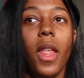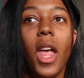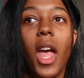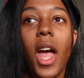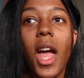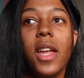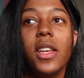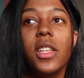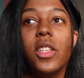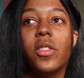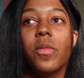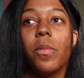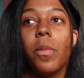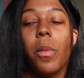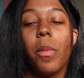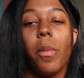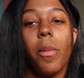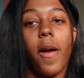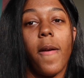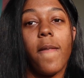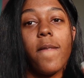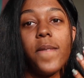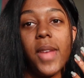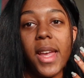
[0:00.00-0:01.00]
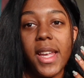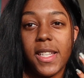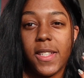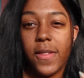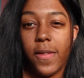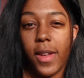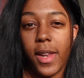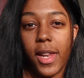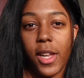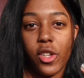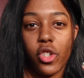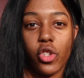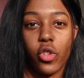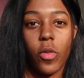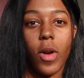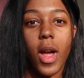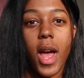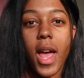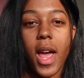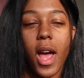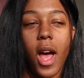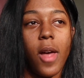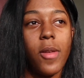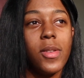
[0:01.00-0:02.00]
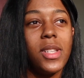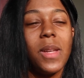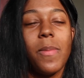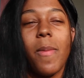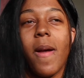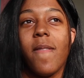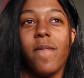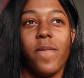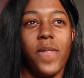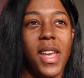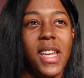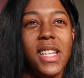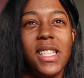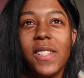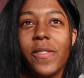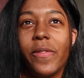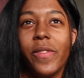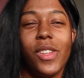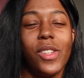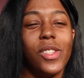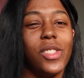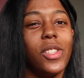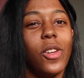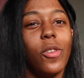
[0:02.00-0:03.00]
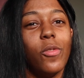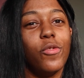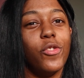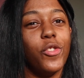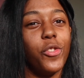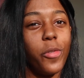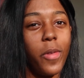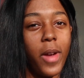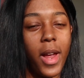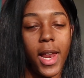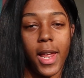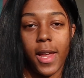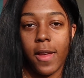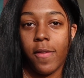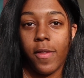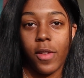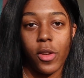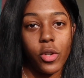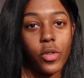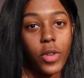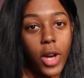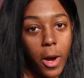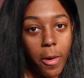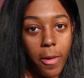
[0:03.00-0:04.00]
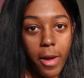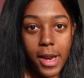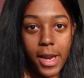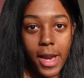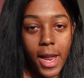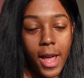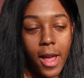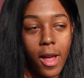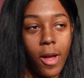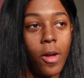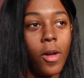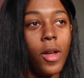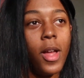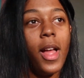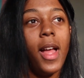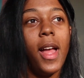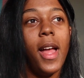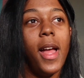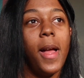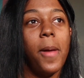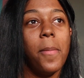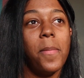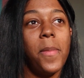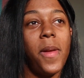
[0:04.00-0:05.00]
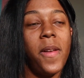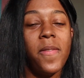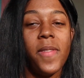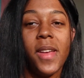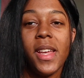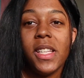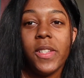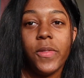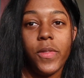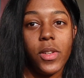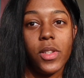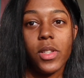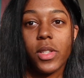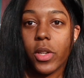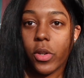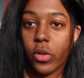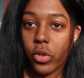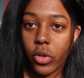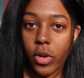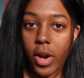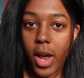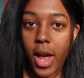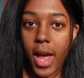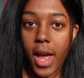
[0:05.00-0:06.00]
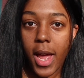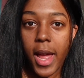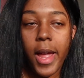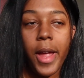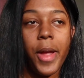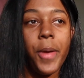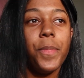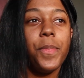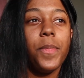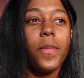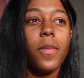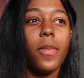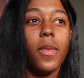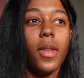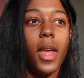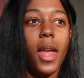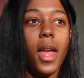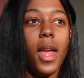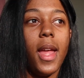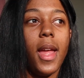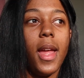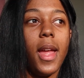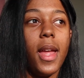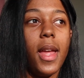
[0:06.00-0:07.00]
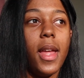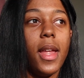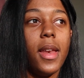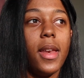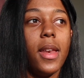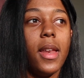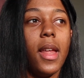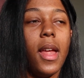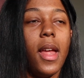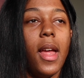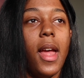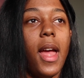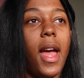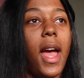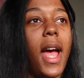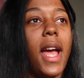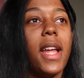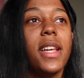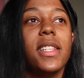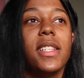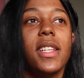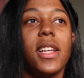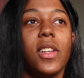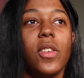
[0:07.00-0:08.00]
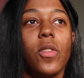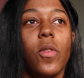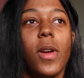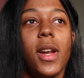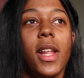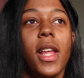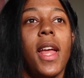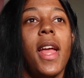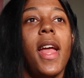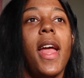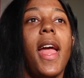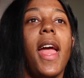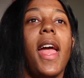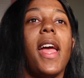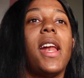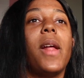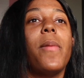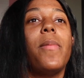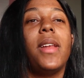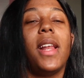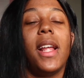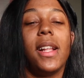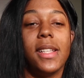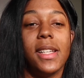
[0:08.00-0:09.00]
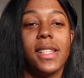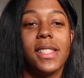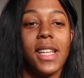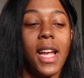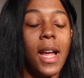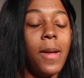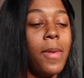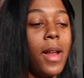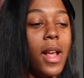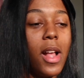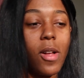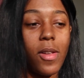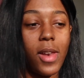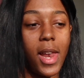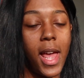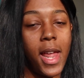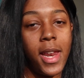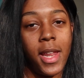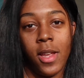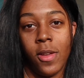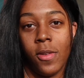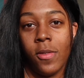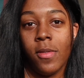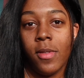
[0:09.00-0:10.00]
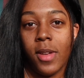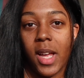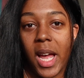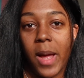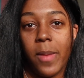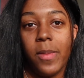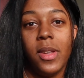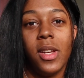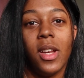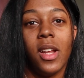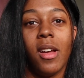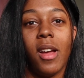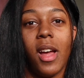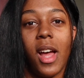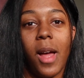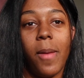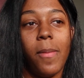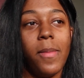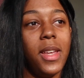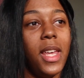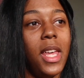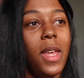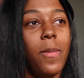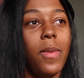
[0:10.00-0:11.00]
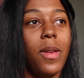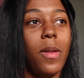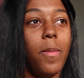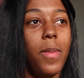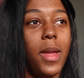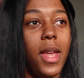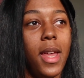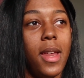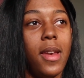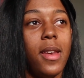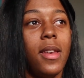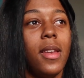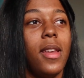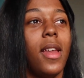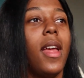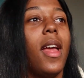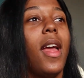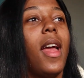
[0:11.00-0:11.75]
I just remember my face feeling dry. I was like, my face feels so dry. It feels dry right now. My face feels so dry. And I just ignored it. And I put it like this. I'm not going to lie to you. I'm going to keep it a bean.